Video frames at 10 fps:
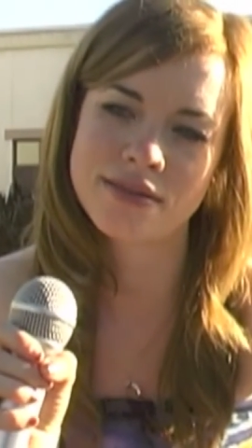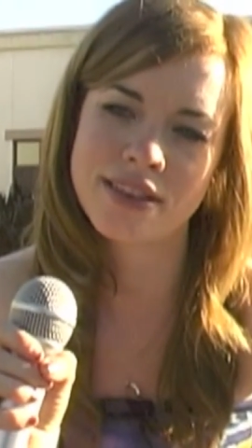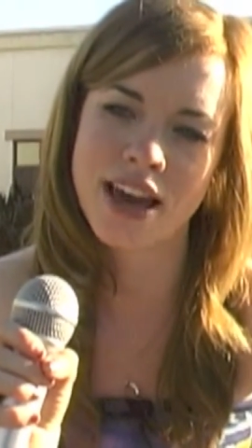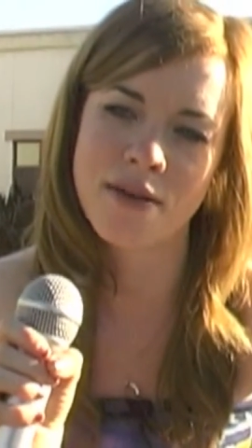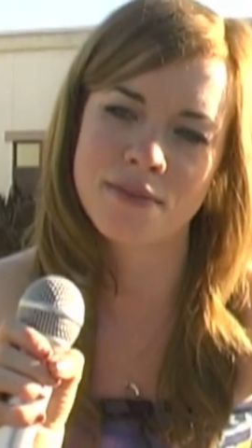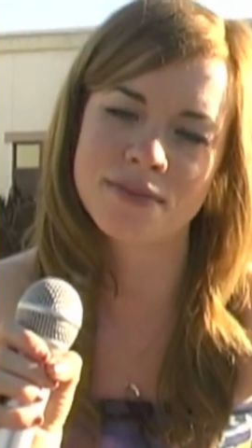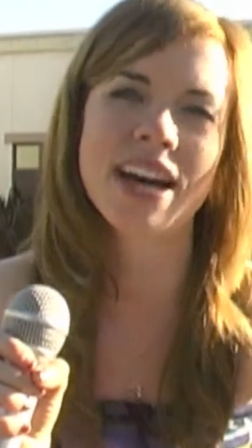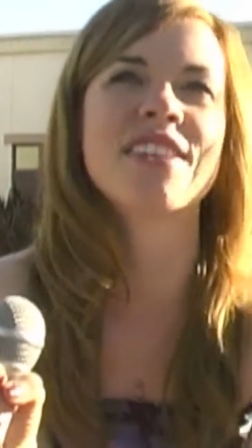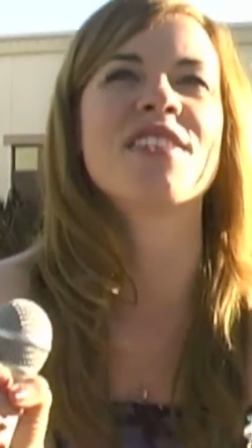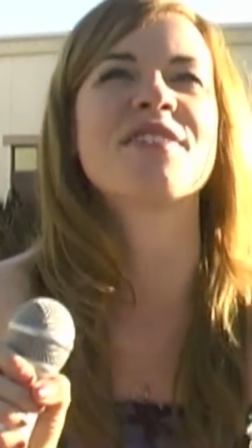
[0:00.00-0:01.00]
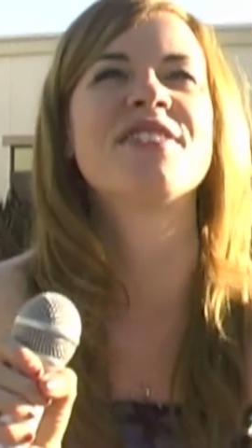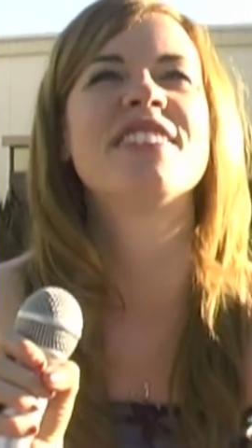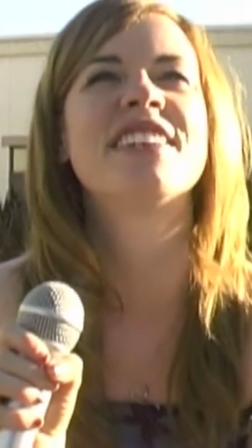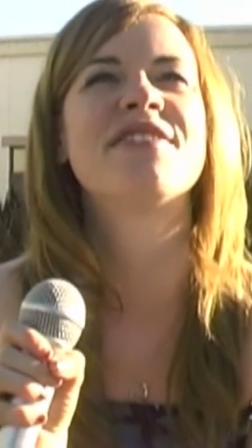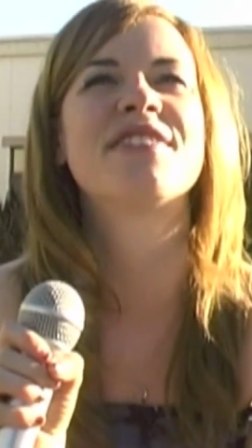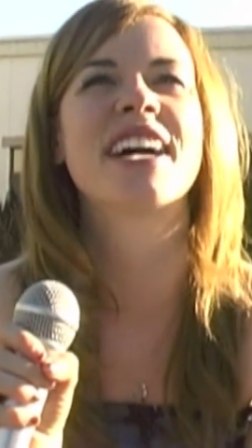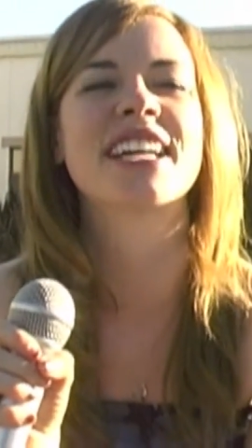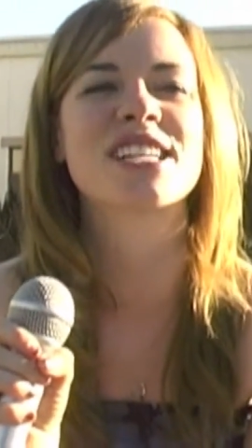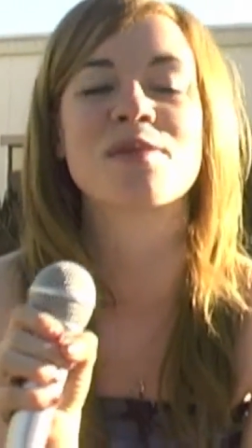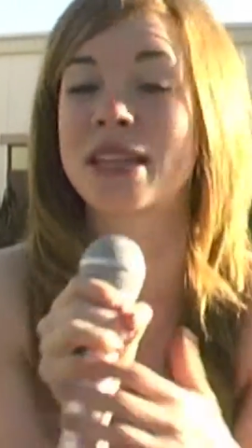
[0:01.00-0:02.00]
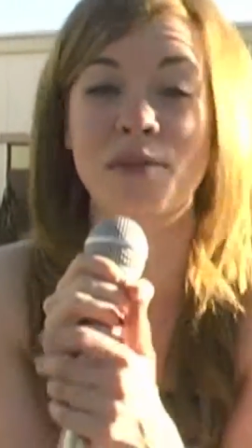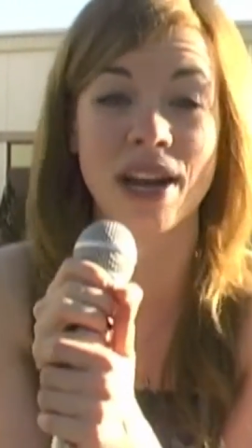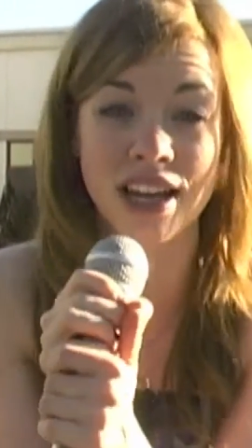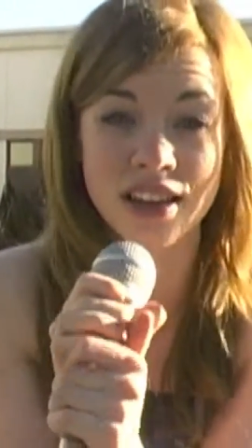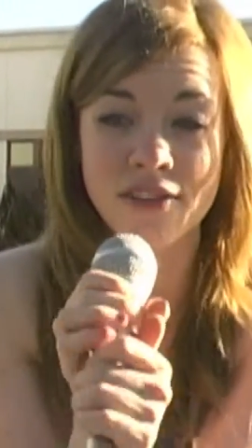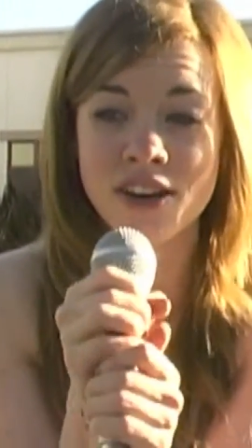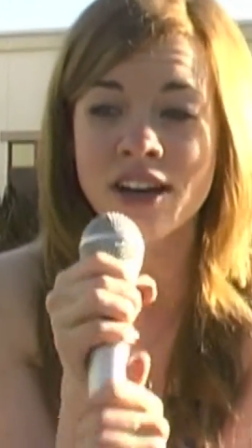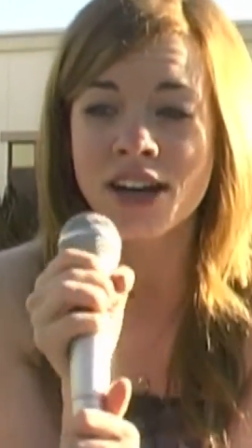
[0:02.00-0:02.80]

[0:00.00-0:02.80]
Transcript: them. I don't know if if I can explain that, but I love.